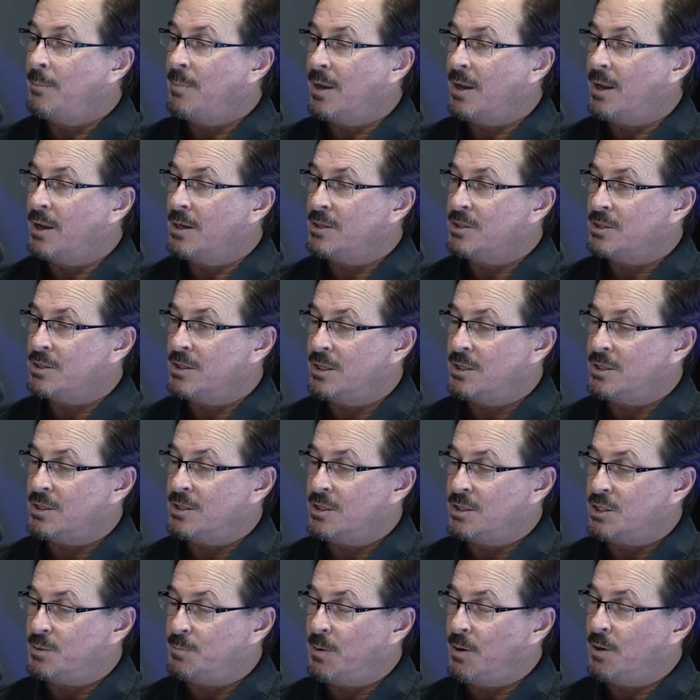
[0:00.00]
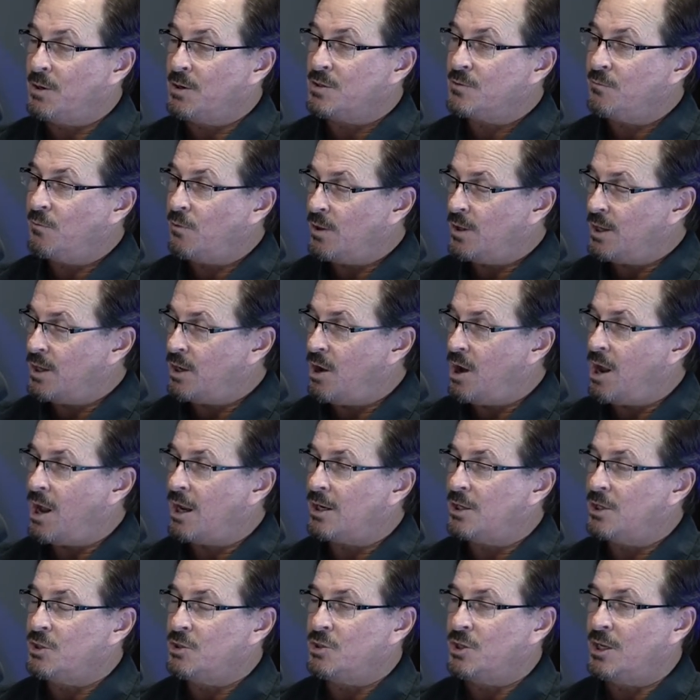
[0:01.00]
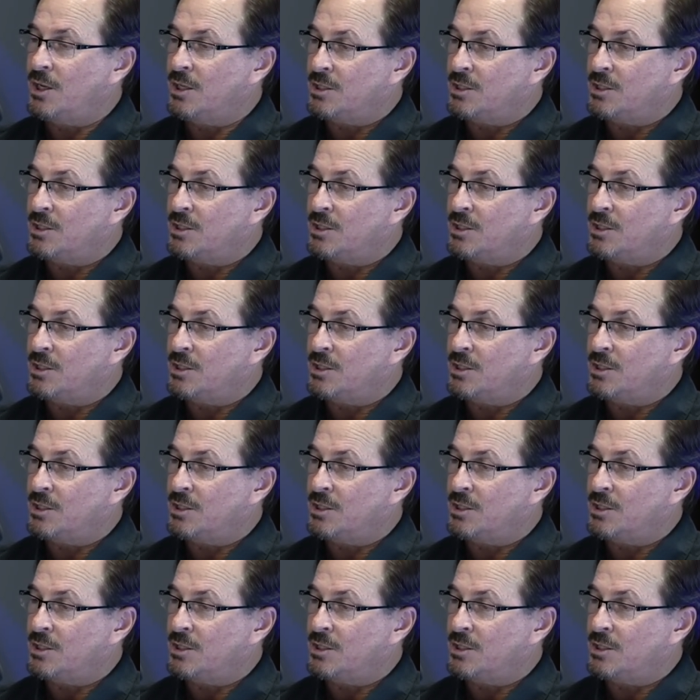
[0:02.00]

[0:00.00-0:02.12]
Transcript: because the the Spirit is fully God and G,